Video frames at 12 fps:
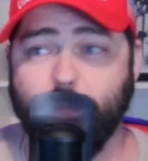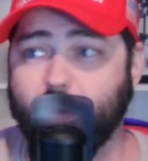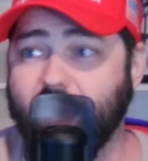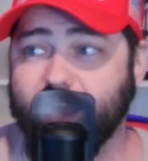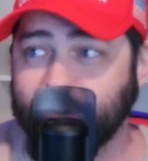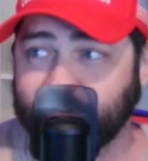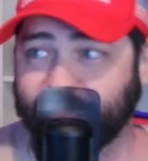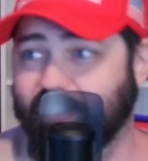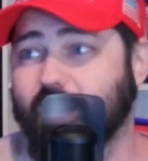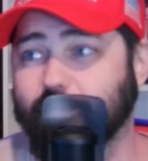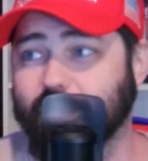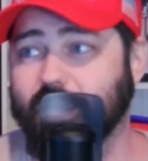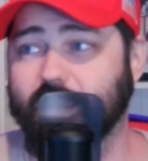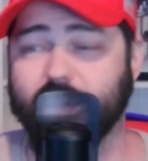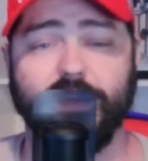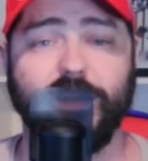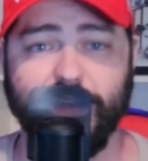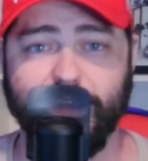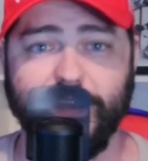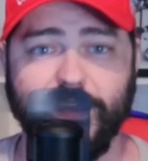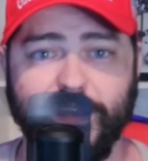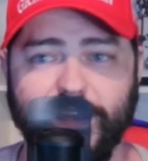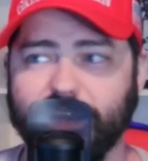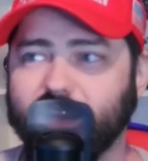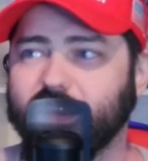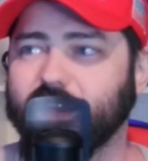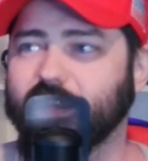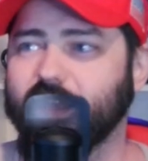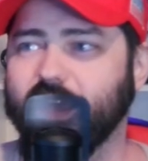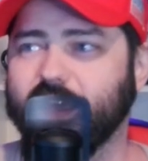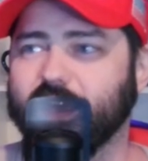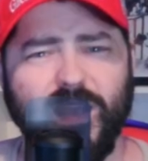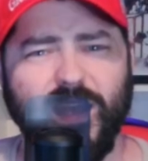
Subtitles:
and your family. Like,